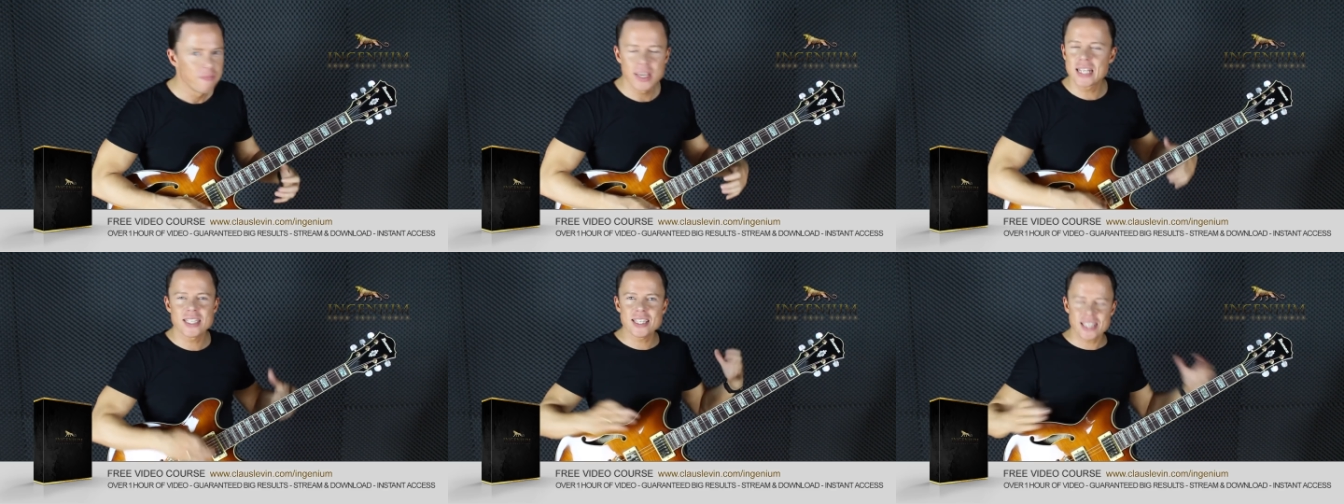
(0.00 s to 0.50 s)

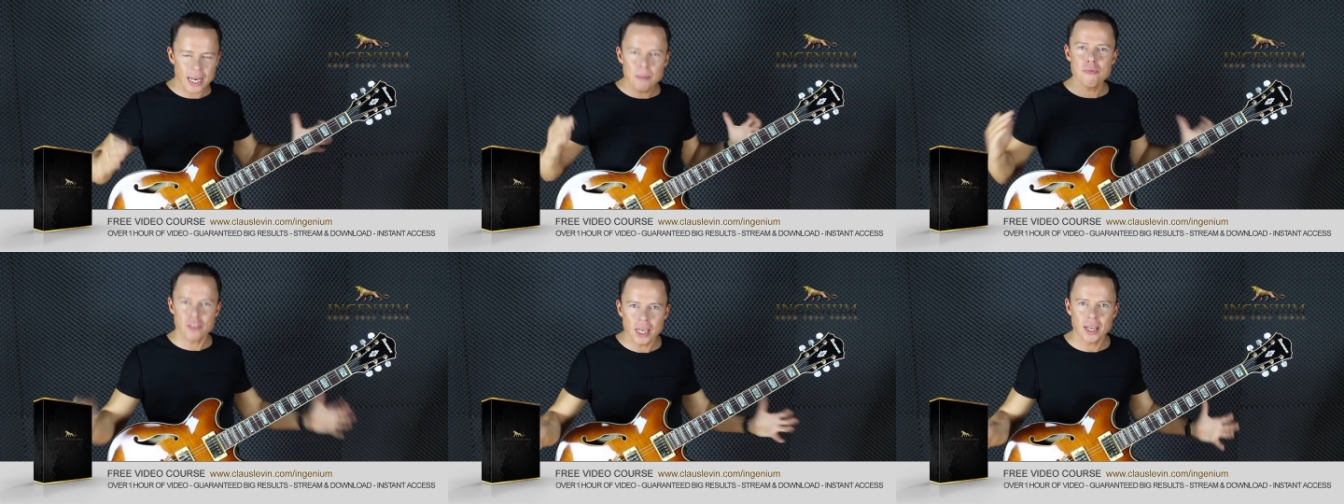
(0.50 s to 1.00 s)
It's the
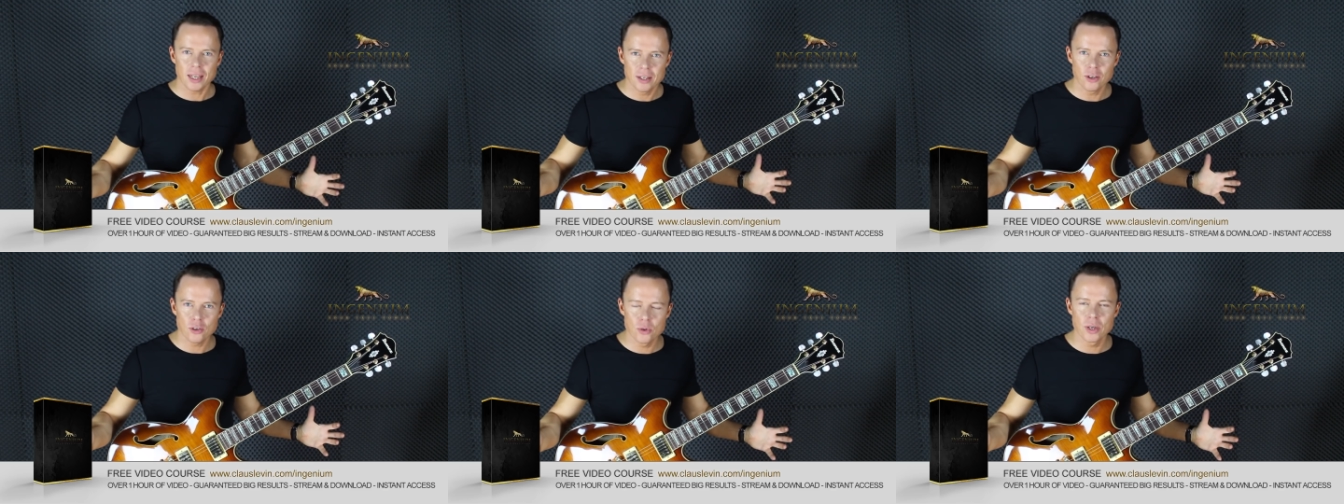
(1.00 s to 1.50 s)
same thing
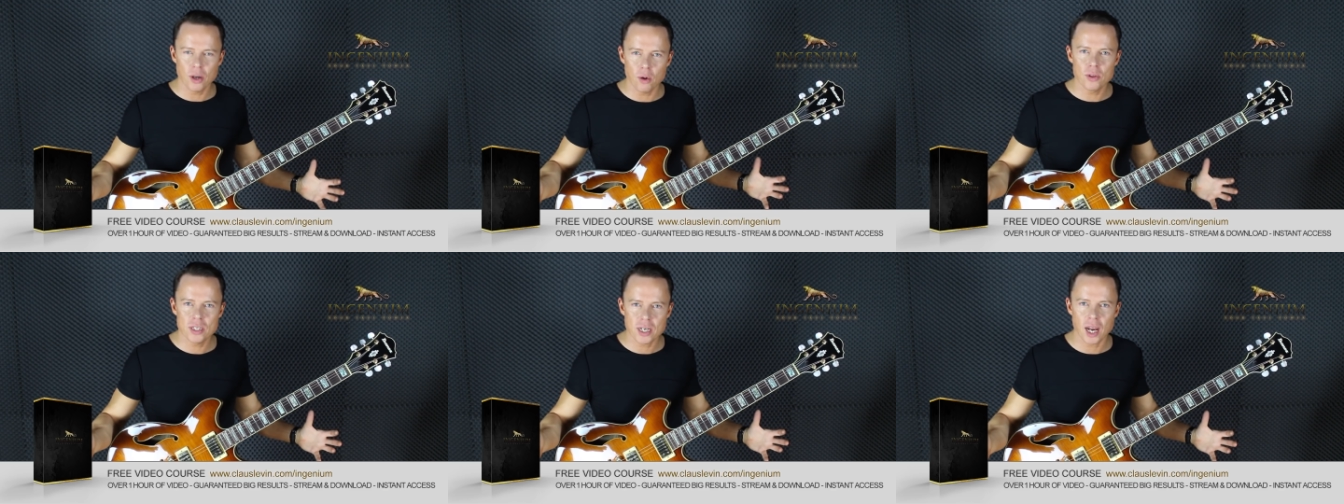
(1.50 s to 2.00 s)
you're doing
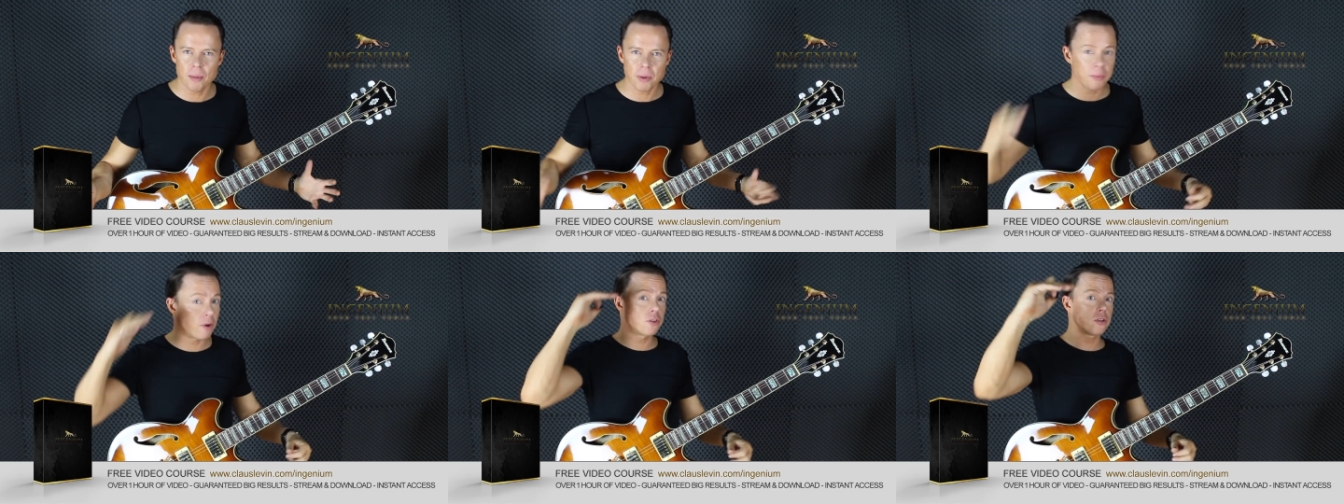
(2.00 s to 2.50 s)
all the time.
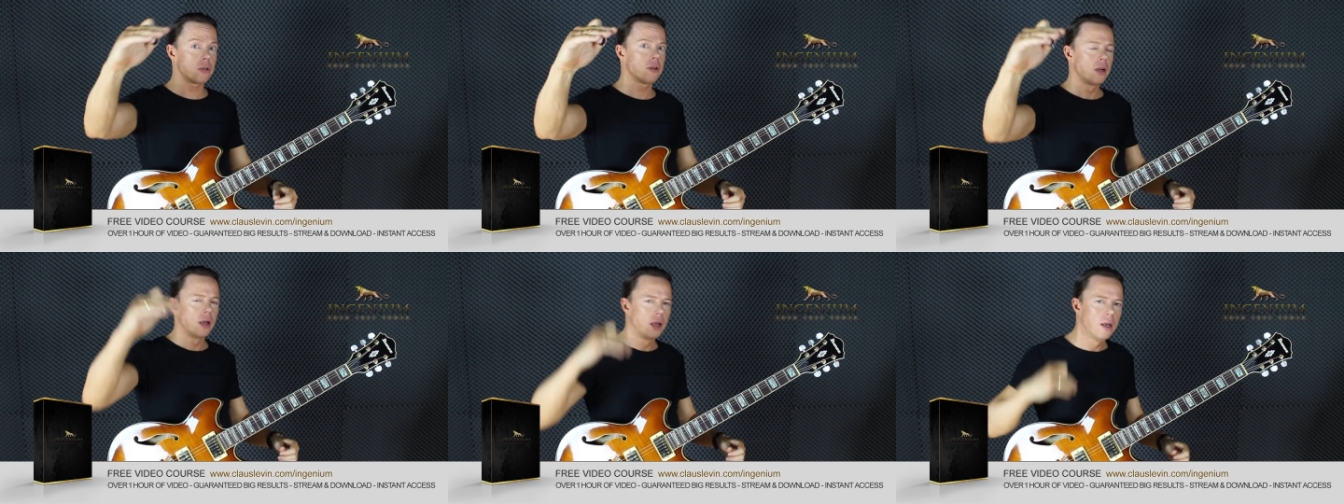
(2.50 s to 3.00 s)
I'm going to,
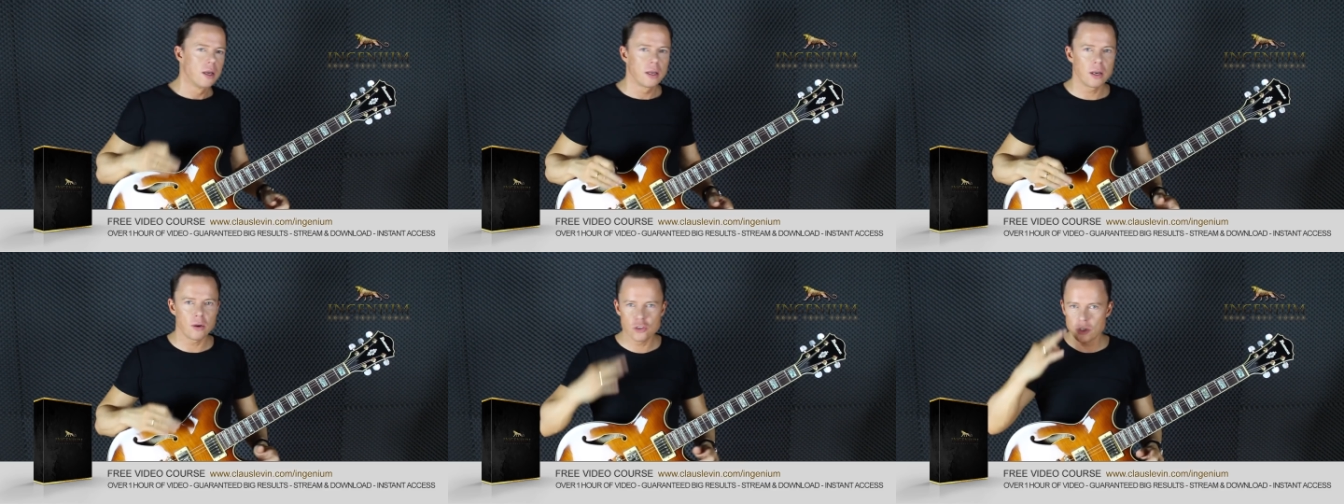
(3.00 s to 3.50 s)

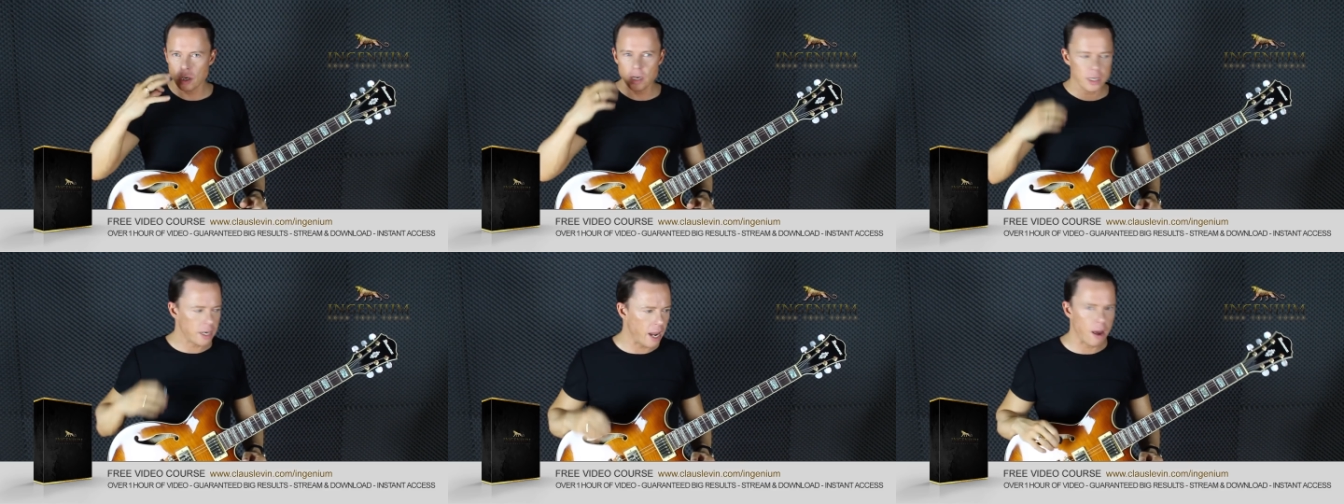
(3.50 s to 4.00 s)
you know, shut
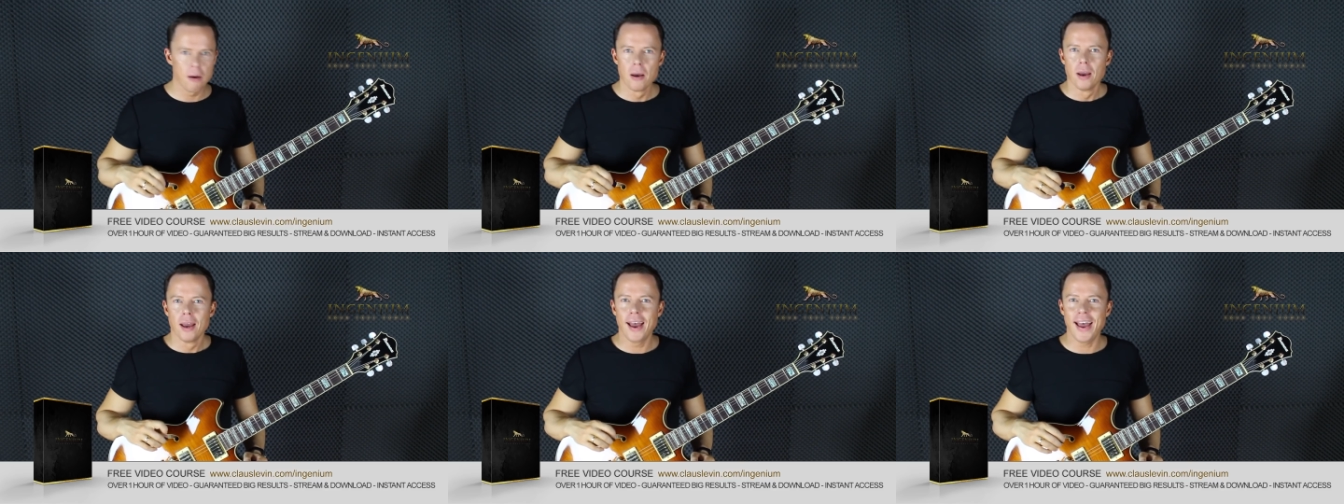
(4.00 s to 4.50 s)
it now,
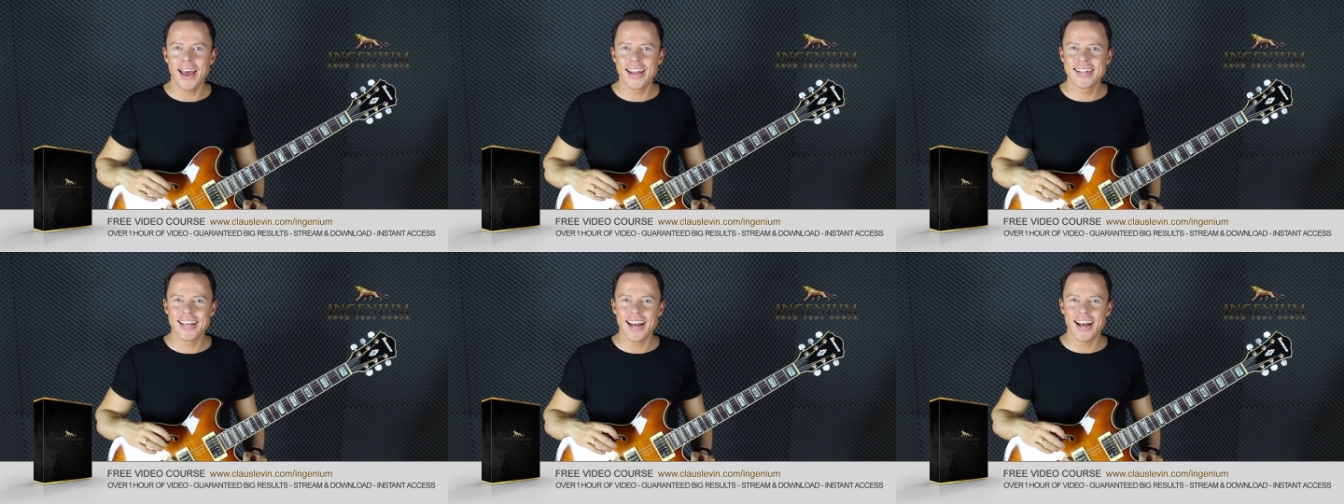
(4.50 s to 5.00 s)

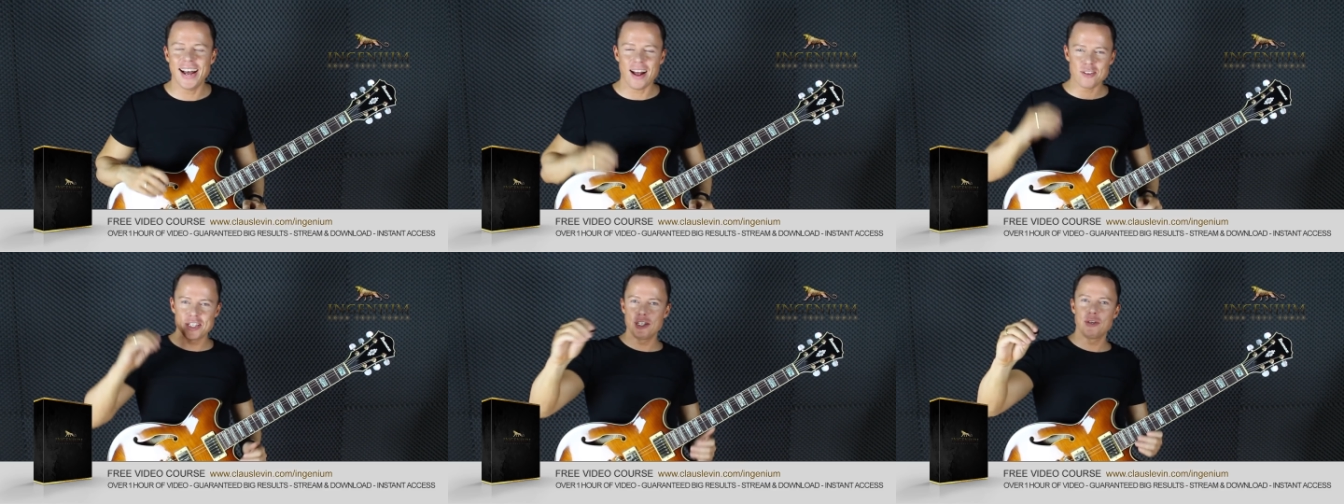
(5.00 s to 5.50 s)
and
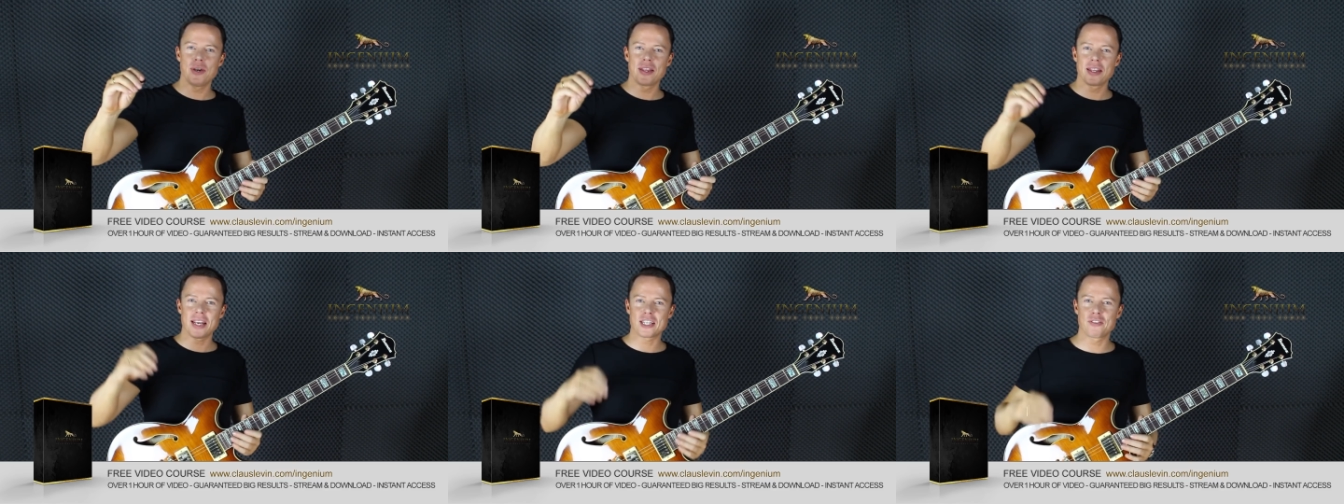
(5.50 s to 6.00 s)
I'll see you
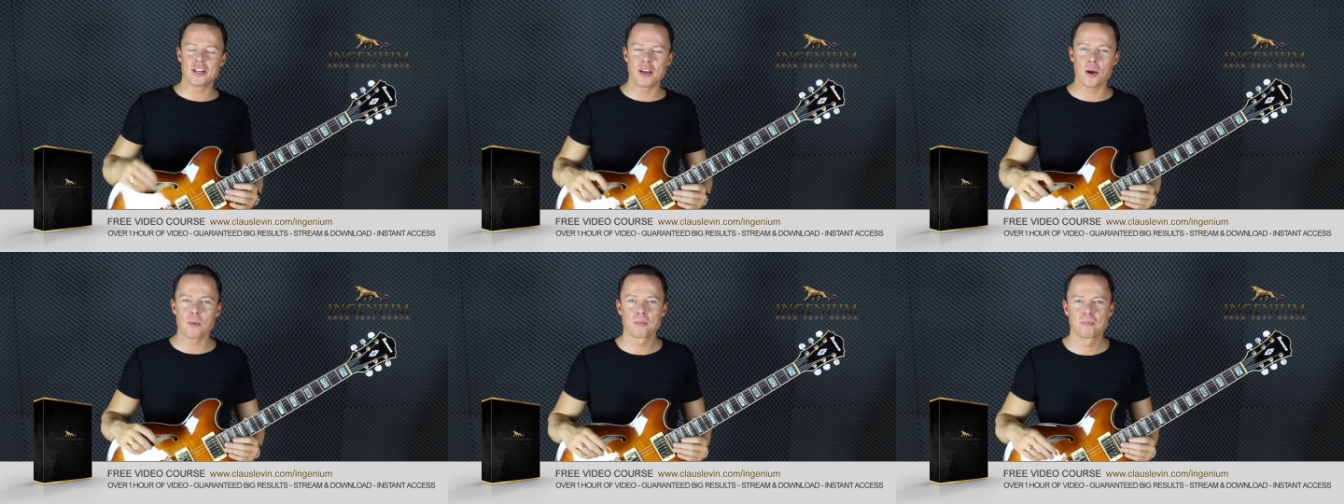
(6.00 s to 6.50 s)
in the next
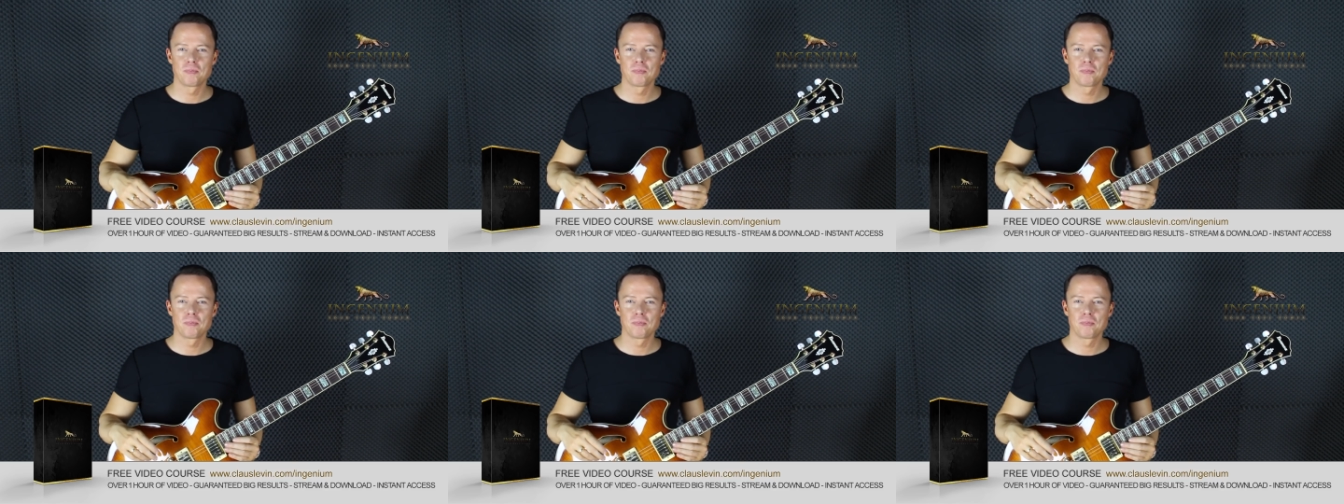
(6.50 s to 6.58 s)
video.